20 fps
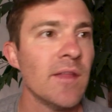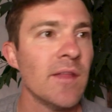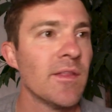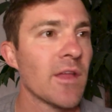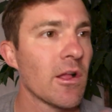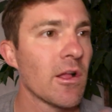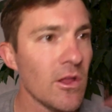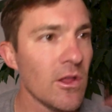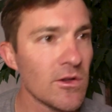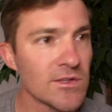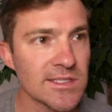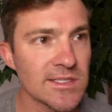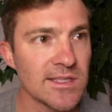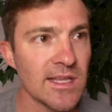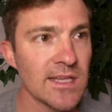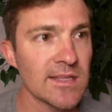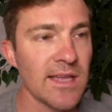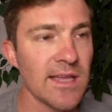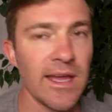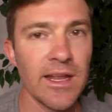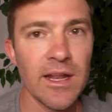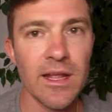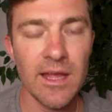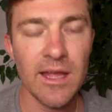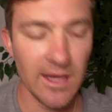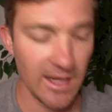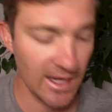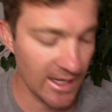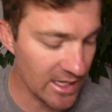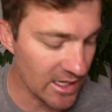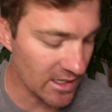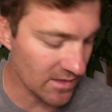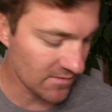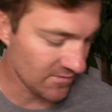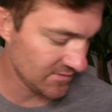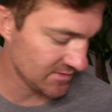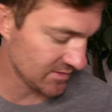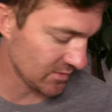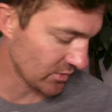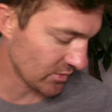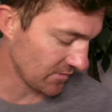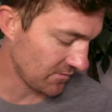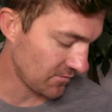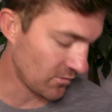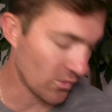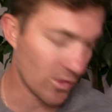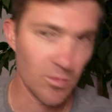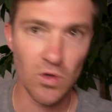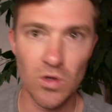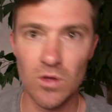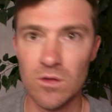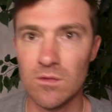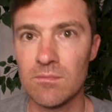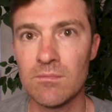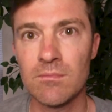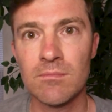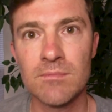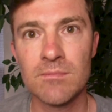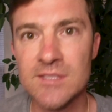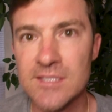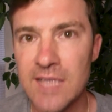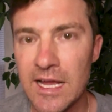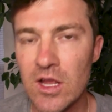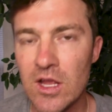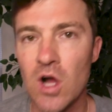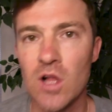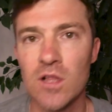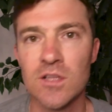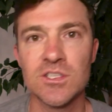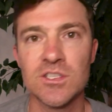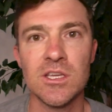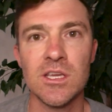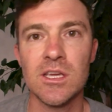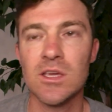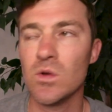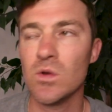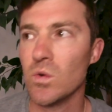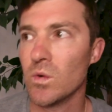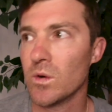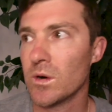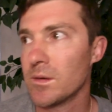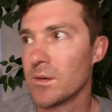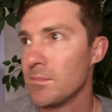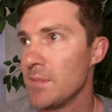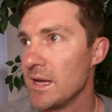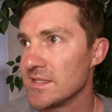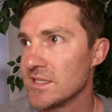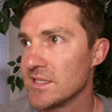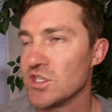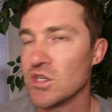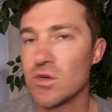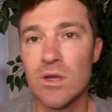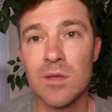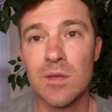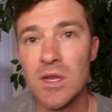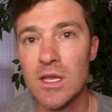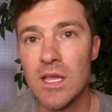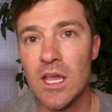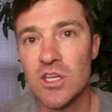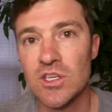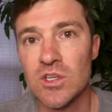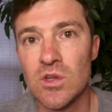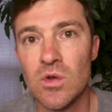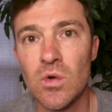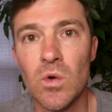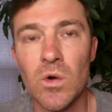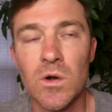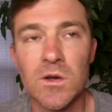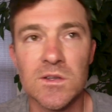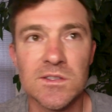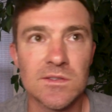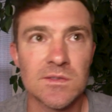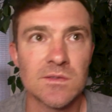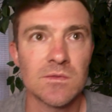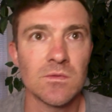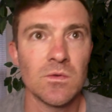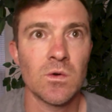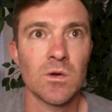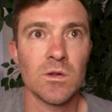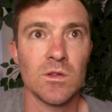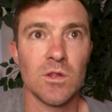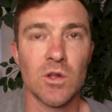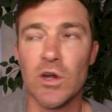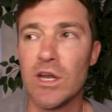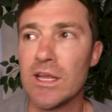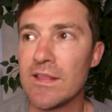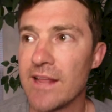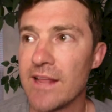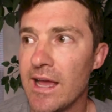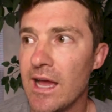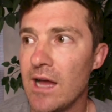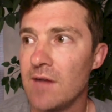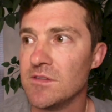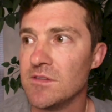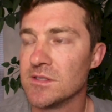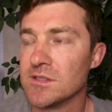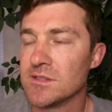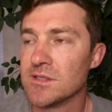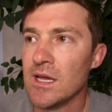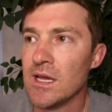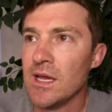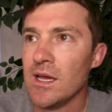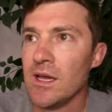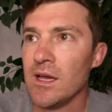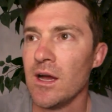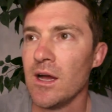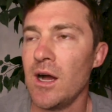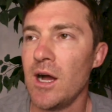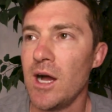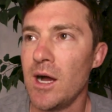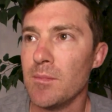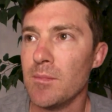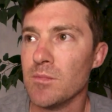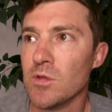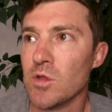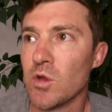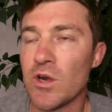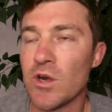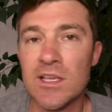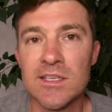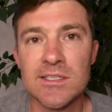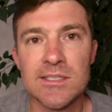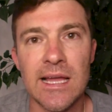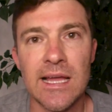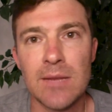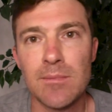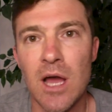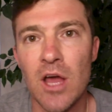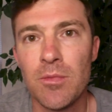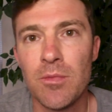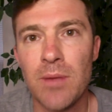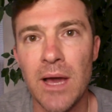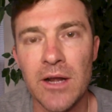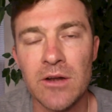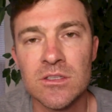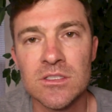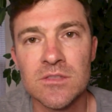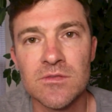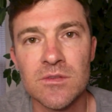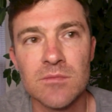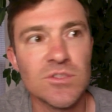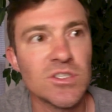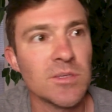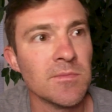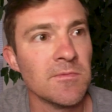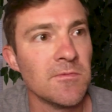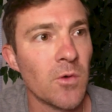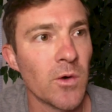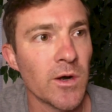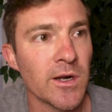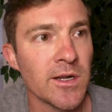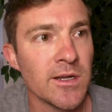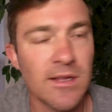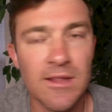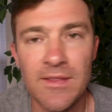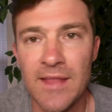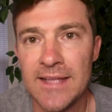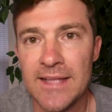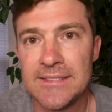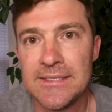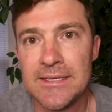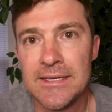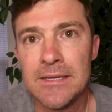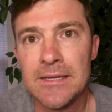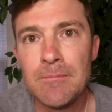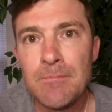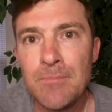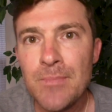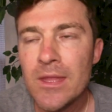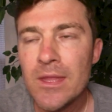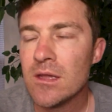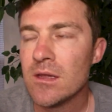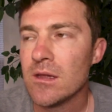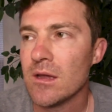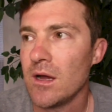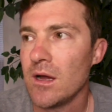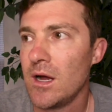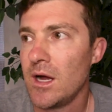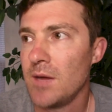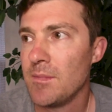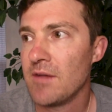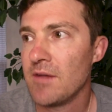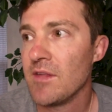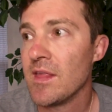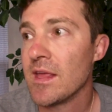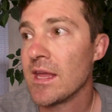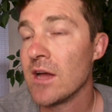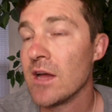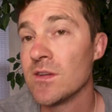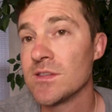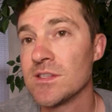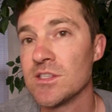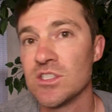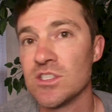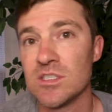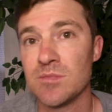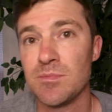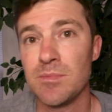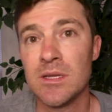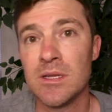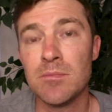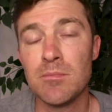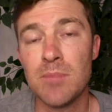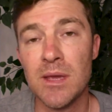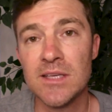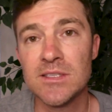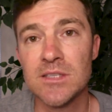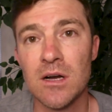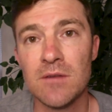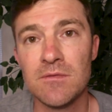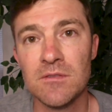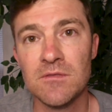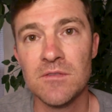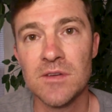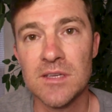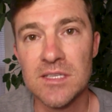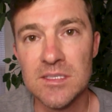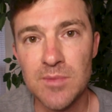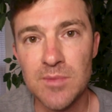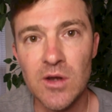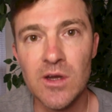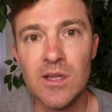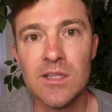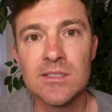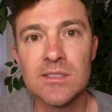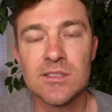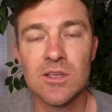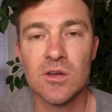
The closest thing to an, an any sort of formal psychology or messaging or communication course or learning that I have is um, learning slide of mouth patterns from Jim Fortin, and that's it. Um, everything else has just been based off of experience.